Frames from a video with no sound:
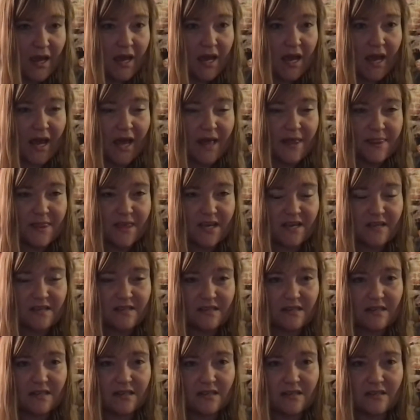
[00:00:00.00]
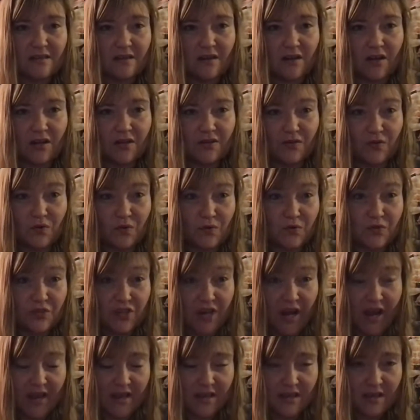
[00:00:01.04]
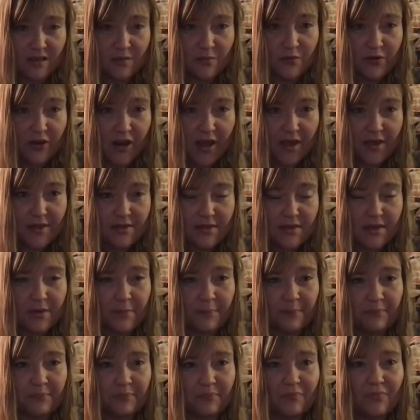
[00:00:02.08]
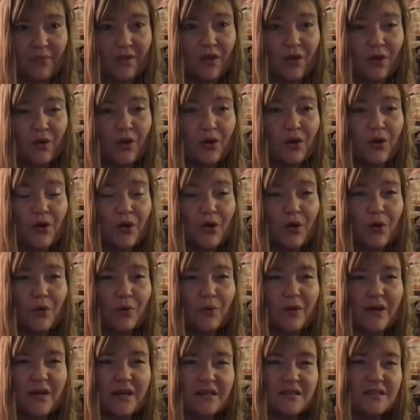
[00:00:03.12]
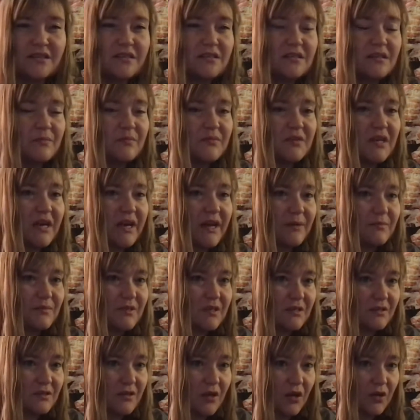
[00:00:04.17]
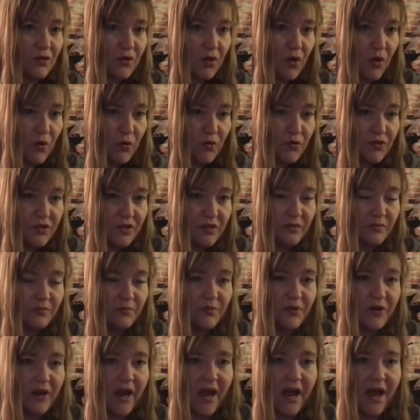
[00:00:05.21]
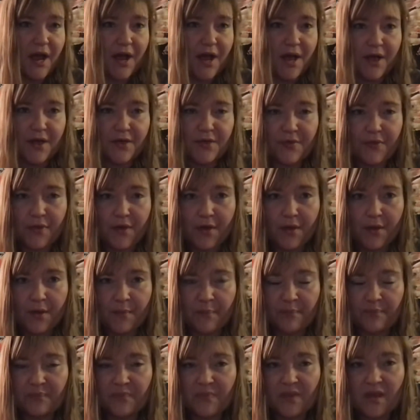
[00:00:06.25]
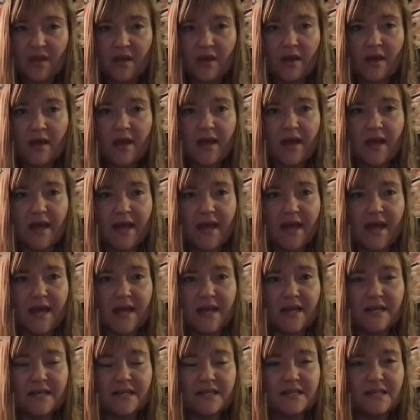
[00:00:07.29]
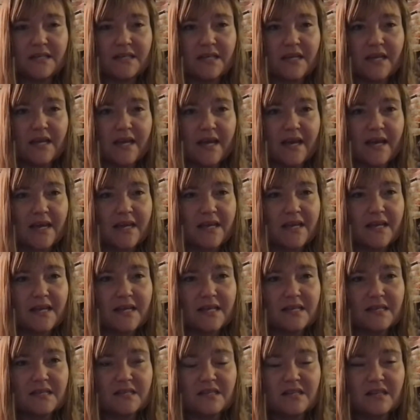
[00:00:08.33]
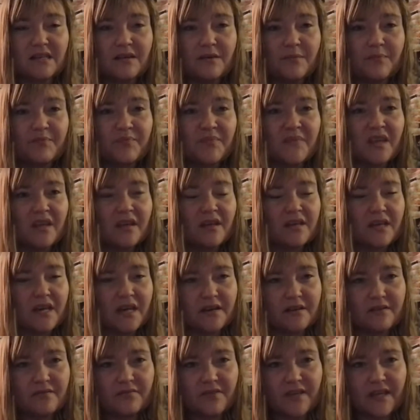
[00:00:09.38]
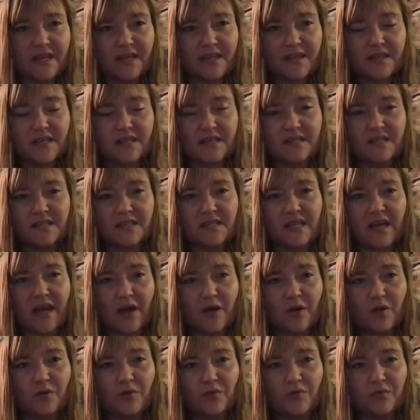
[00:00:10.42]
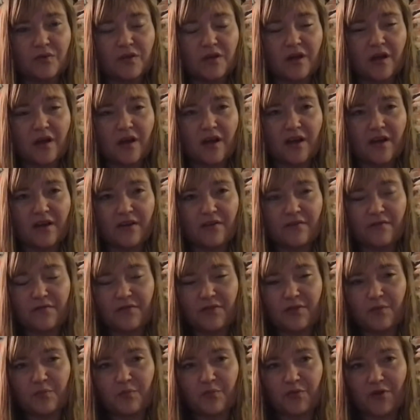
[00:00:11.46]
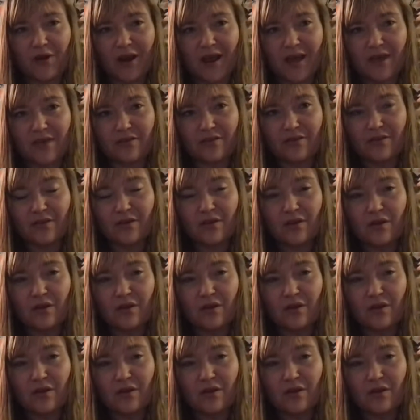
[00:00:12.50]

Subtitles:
And this is called Ujjayi breath, which sometimes is called ocean breath. And it is kind of like the sound of the breath.